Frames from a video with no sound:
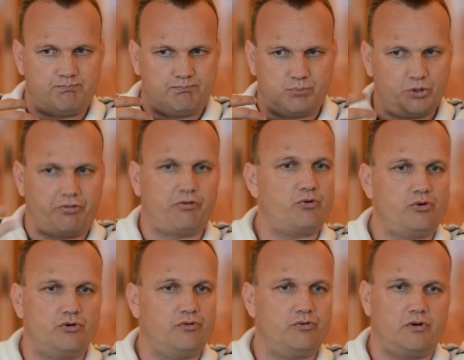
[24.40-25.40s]
push
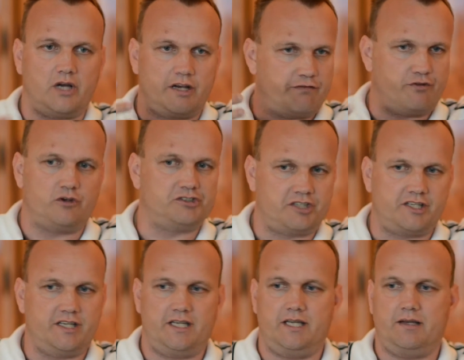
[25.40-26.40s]
through
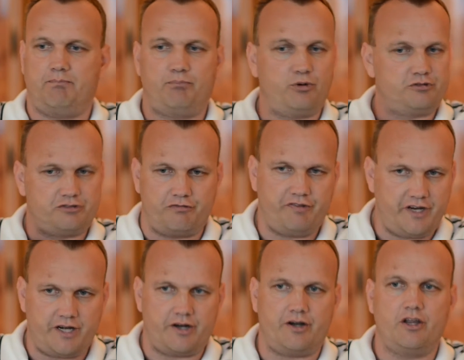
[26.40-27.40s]
adversity,
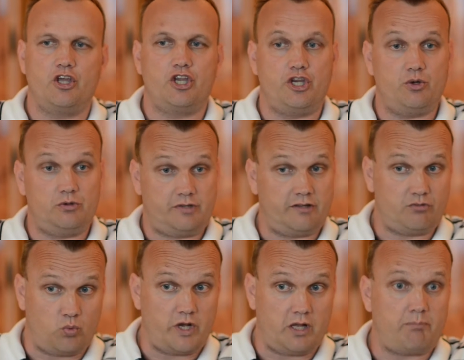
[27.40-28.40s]
persevere, use his
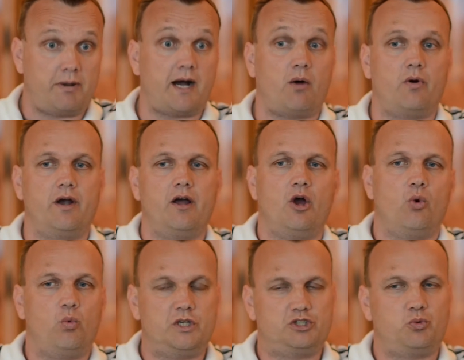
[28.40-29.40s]
willpower,
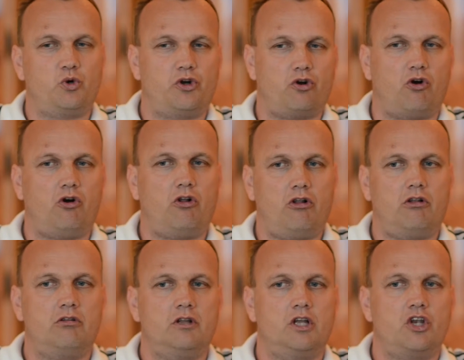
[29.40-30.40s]
which were
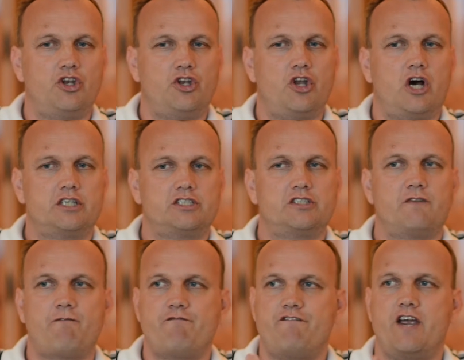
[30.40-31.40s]
all not
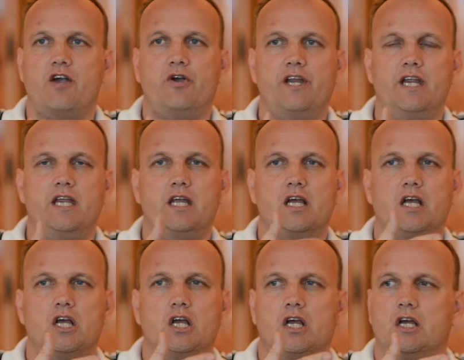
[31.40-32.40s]
very,
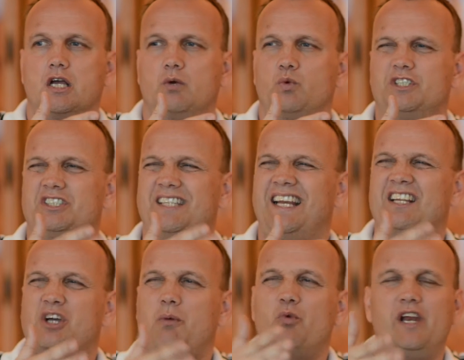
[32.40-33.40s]
which didn't
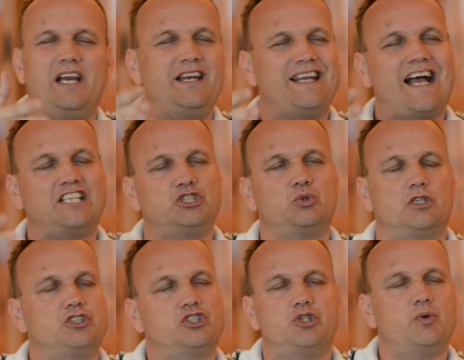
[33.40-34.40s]
come really natural
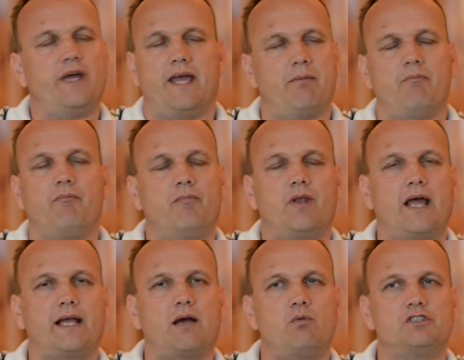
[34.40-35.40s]
to him.
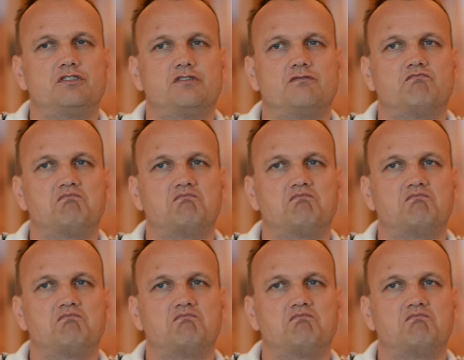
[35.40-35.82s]
Like I was,